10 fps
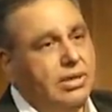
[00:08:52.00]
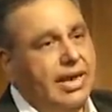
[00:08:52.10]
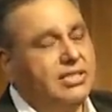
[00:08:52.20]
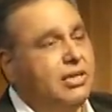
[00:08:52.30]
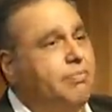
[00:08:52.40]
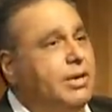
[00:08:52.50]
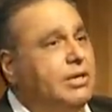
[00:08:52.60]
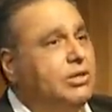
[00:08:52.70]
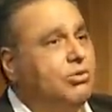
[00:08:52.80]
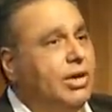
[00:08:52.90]
As
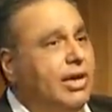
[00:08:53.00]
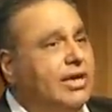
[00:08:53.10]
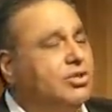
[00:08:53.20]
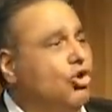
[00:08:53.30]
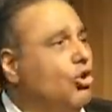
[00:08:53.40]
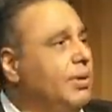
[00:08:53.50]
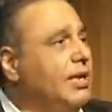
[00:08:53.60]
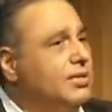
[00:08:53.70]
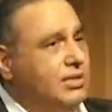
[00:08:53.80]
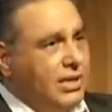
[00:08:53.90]
compared to a S Corp,
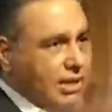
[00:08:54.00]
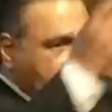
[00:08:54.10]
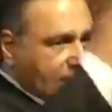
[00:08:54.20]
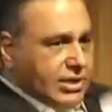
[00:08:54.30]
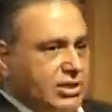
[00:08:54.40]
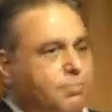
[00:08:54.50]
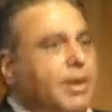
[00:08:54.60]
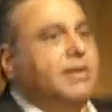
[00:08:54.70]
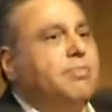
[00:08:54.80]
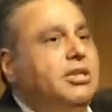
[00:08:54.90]
LLC, it just
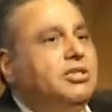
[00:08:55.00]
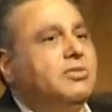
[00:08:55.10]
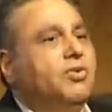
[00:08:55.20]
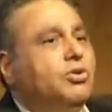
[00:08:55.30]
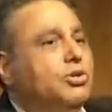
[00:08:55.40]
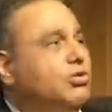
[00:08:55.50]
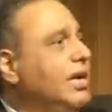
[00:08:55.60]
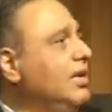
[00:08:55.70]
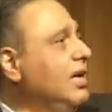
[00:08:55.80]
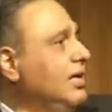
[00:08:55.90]
money just flows through
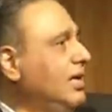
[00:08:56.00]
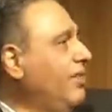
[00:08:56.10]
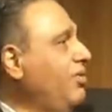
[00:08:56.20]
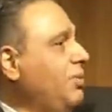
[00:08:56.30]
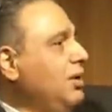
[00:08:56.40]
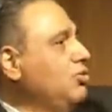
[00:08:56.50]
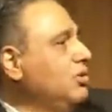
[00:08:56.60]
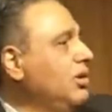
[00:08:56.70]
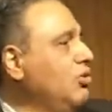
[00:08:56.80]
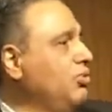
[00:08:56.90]
that. Then everybody
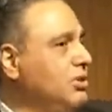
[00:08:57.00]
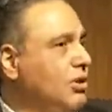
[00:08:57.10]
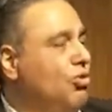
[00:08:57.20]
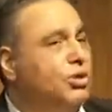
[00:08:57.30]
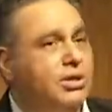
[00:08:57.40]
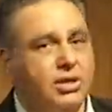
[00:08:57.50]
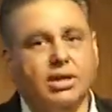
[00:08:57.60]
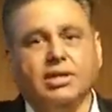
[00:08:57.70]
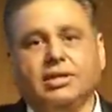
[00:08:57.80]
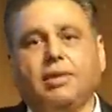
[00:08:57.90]
who was the
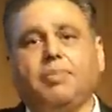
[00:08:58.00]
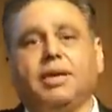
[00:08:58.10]
owner, they